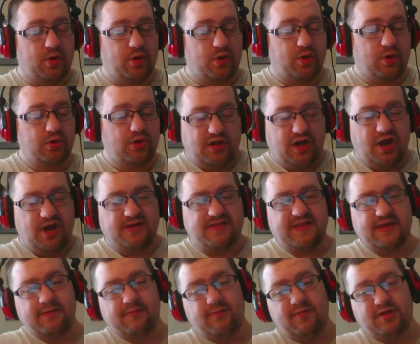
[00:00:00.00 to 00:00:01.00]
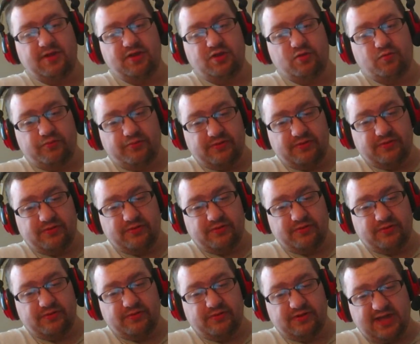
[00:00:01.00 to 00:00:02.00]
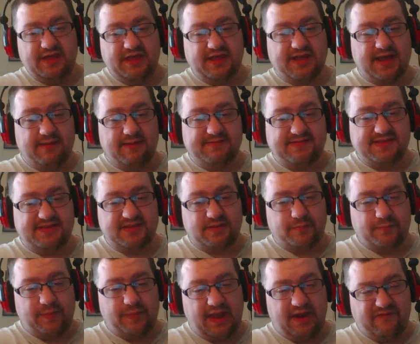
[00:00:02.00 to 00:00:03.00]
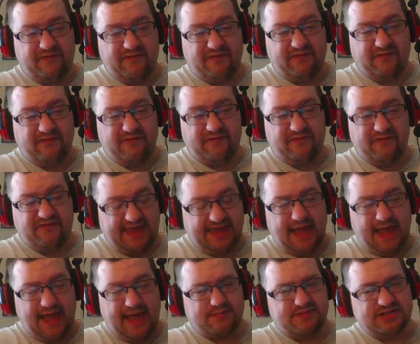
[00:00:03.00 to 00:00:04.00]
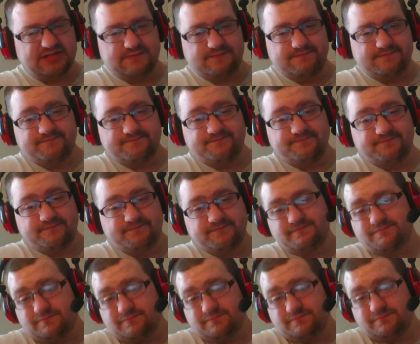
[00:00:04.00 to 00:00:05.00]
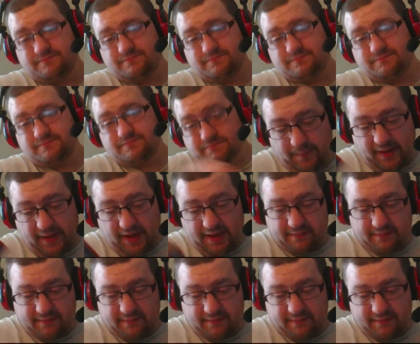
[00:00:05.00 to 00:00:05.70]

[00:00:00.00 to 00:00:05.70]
card that when you combo with it, it comes to the battlefield tapped. Not bad.